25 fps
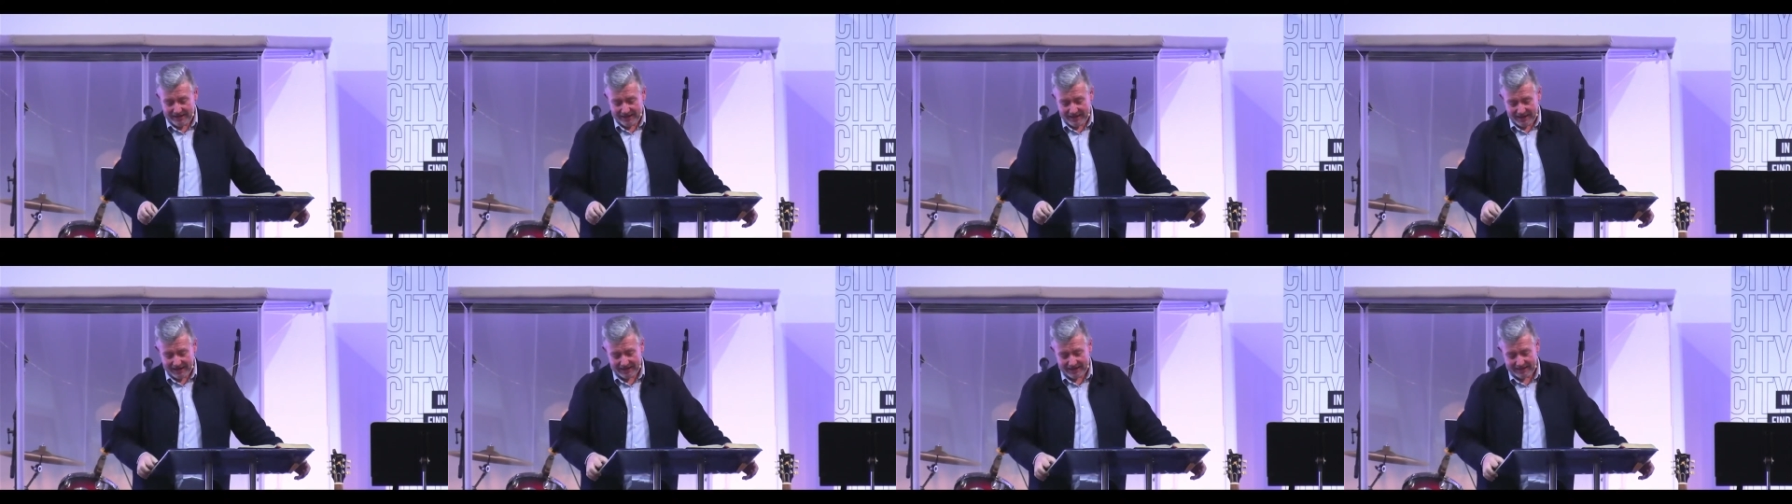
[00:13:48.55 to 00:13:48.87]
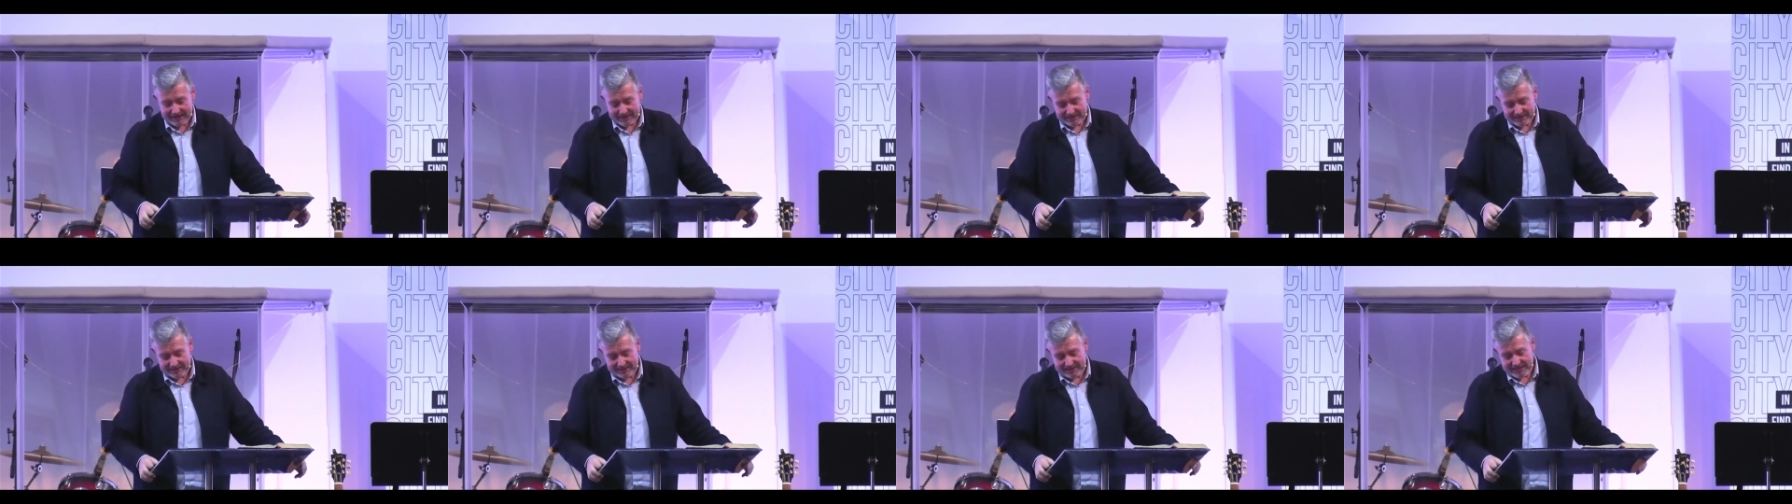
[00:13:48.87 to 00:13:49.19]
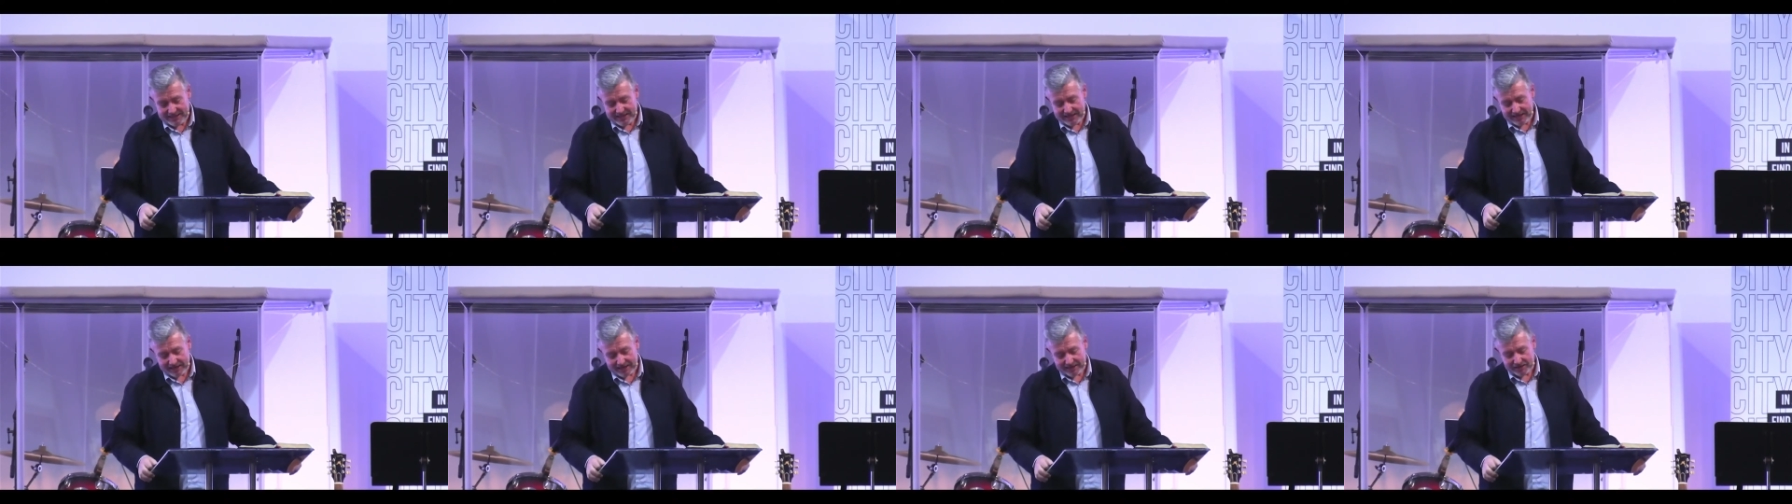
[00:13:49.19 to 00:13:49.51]
in his
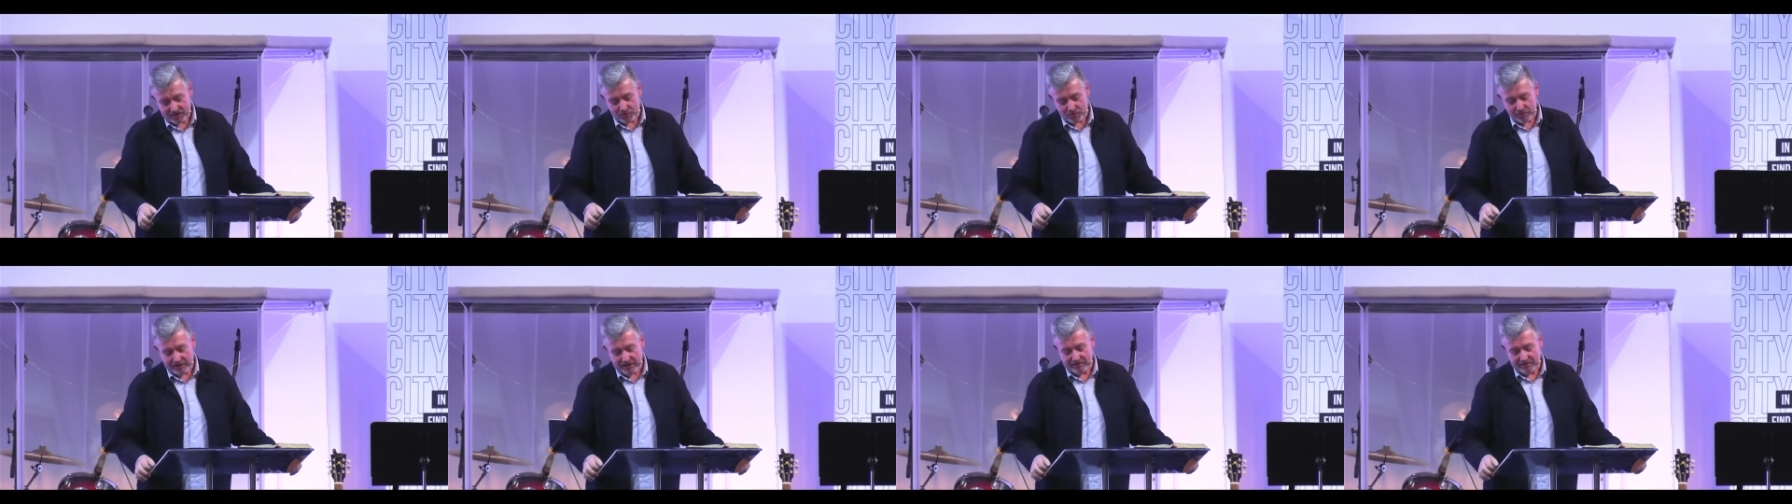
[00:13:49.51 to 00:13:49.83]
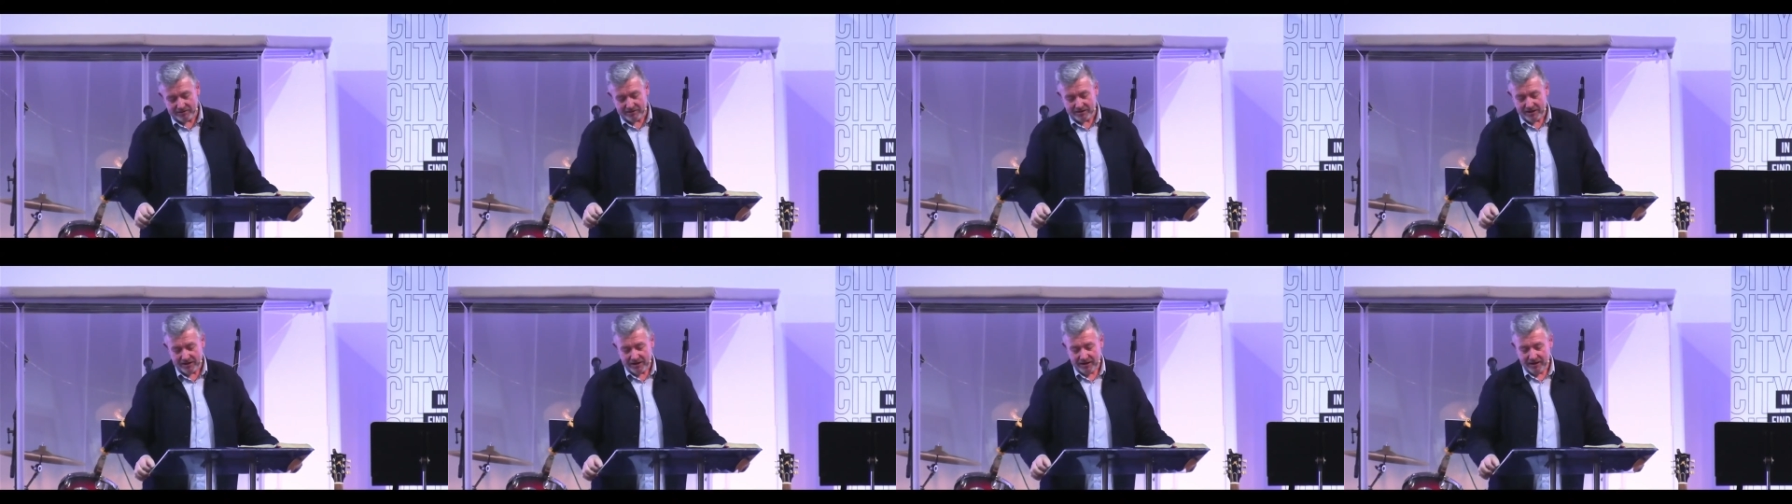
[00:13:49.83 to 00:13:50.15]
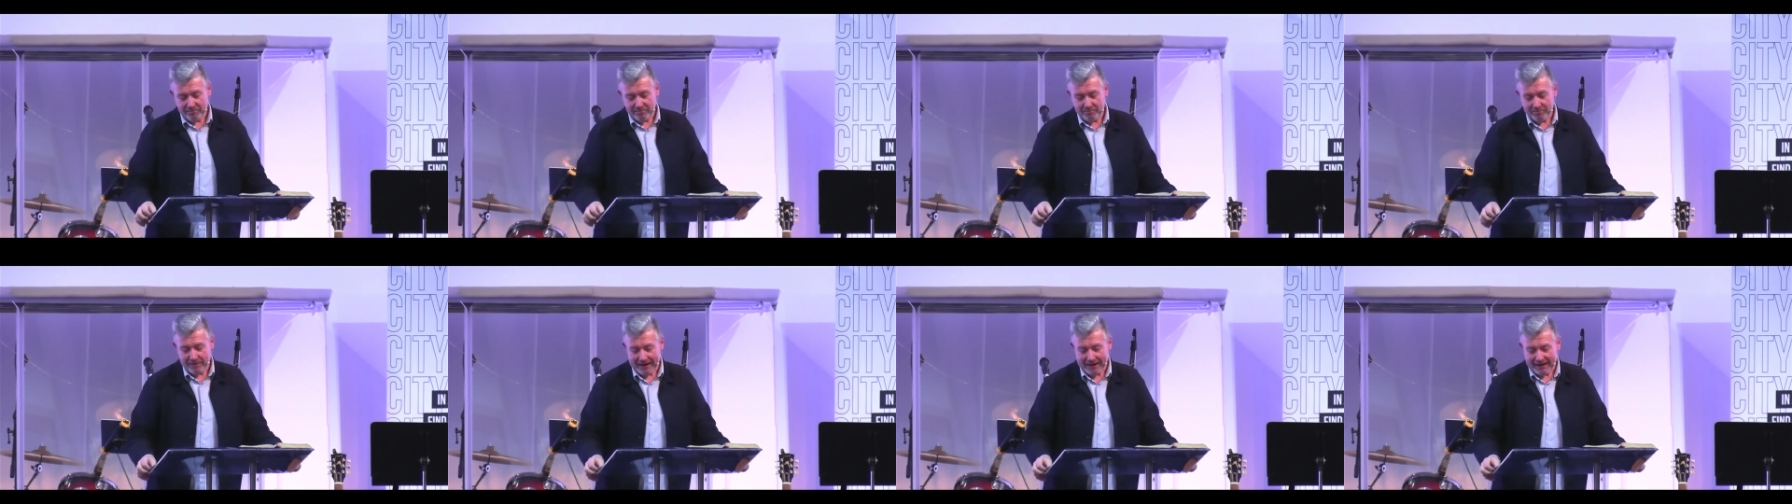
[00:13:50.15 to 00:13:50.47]
dealings with
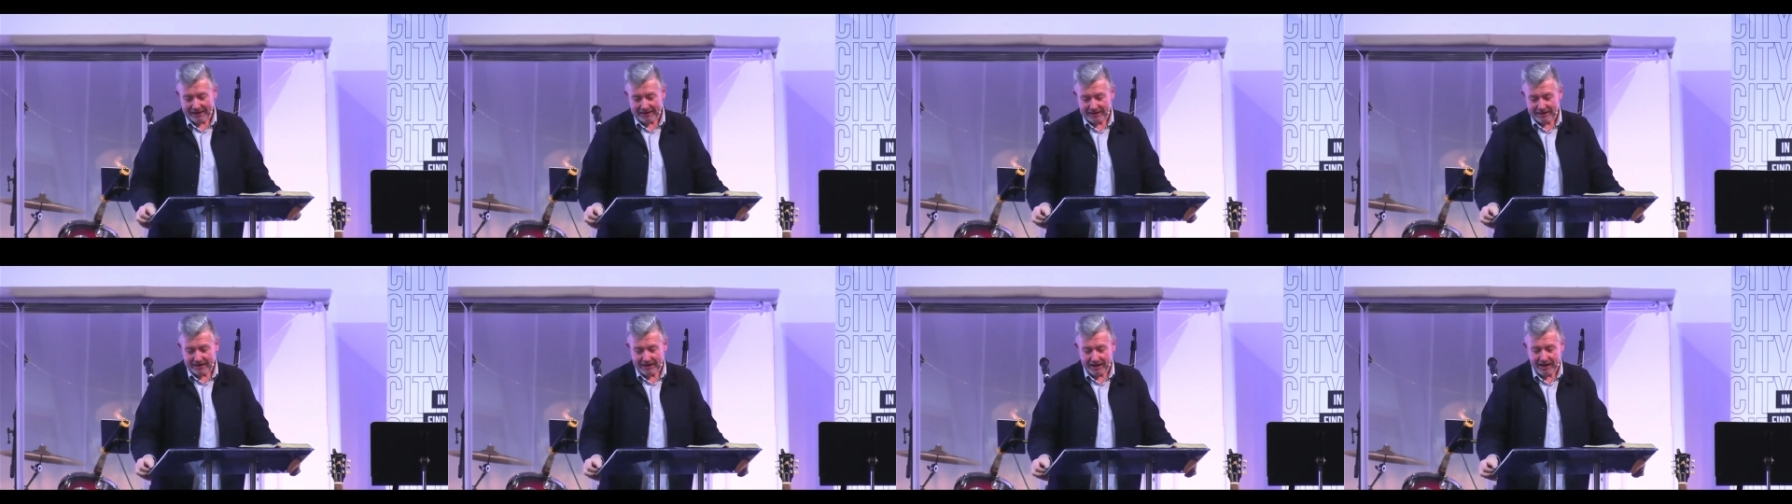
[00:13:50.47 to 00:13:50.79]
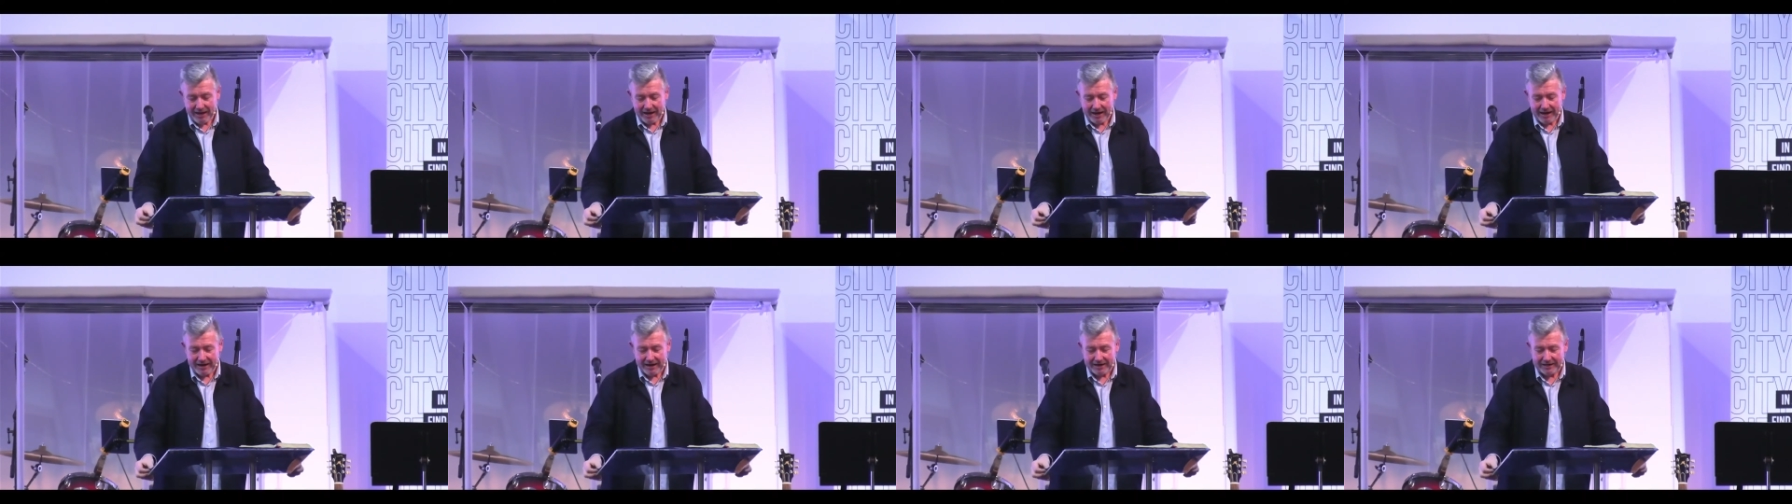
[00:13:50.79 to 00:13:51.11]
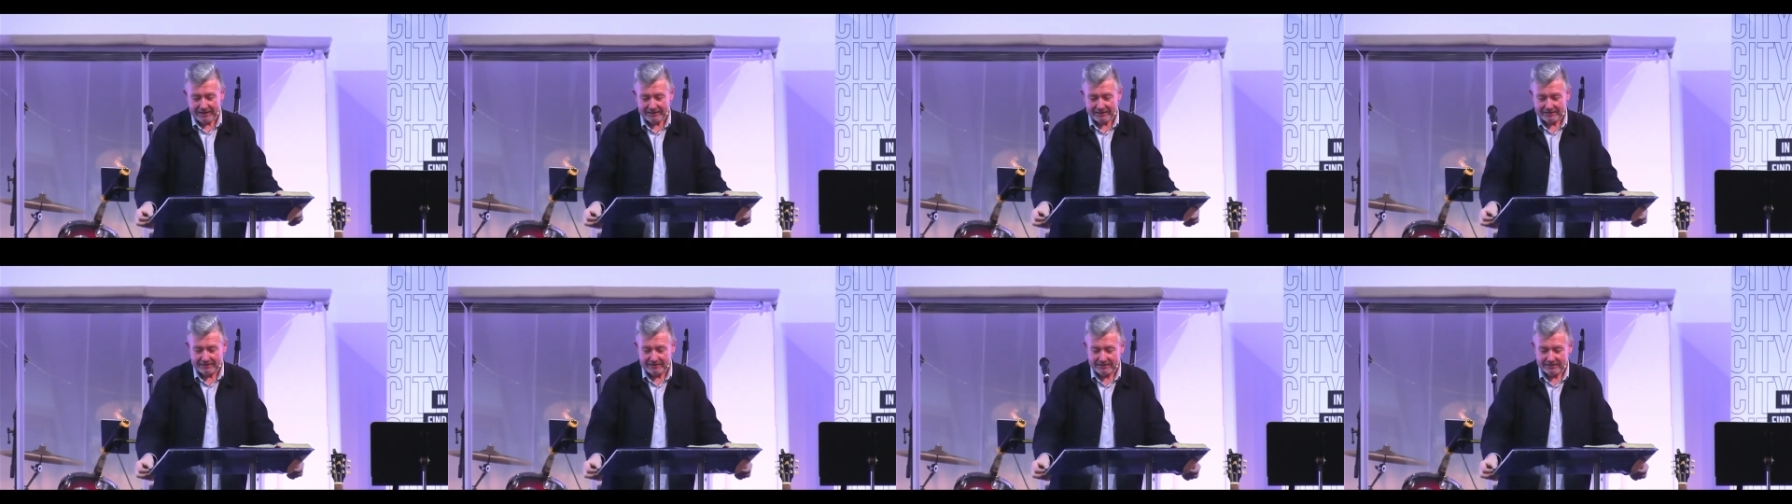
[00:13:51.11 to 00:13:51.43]

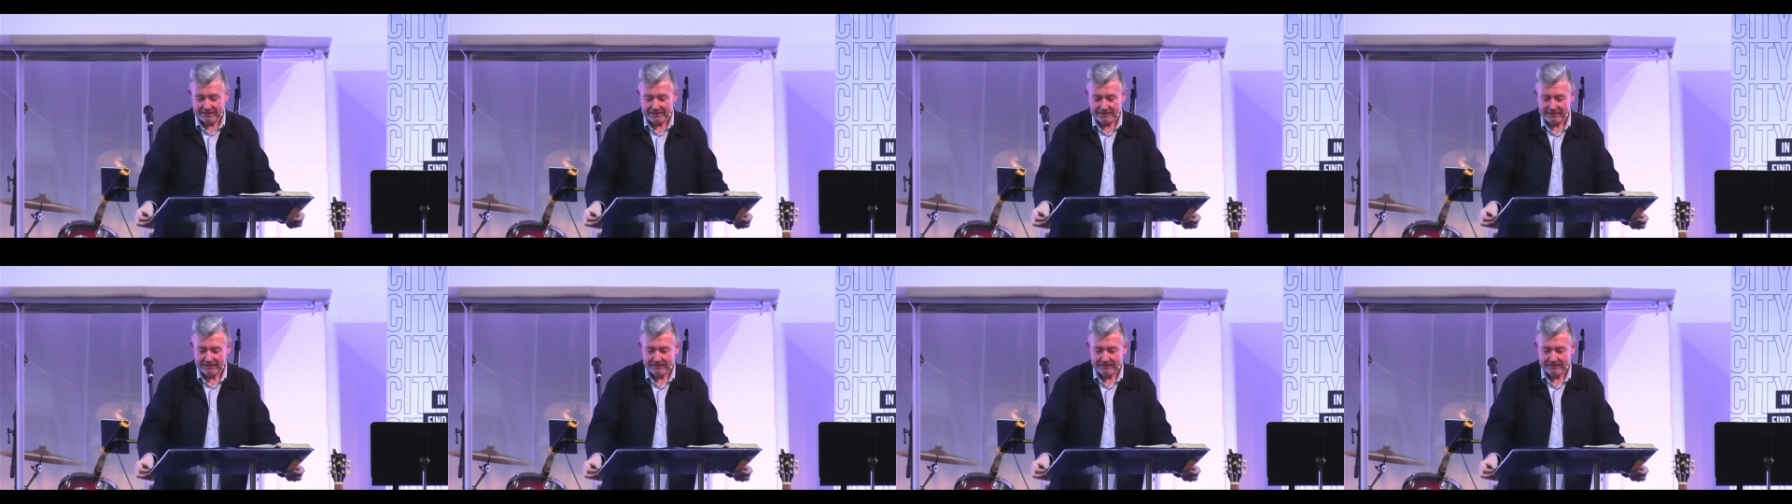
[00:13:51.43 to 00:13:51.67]
mankind.